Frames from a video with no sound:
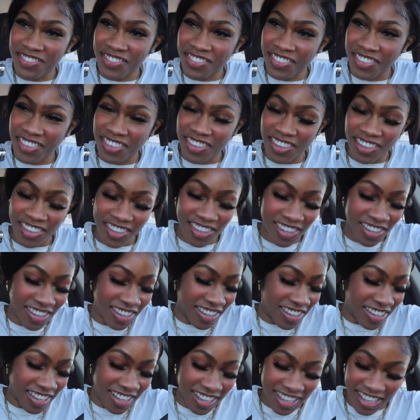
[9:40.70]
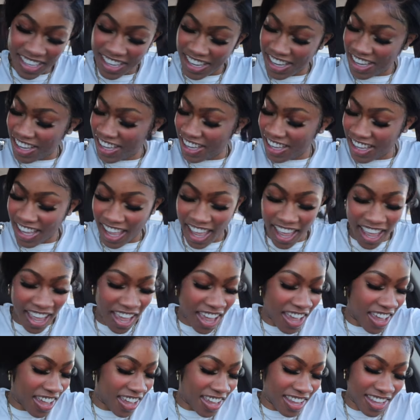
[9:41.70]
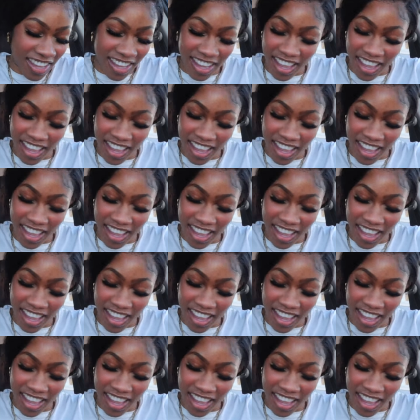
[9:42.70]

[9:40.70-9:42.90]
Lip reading: God has honored his name in your life.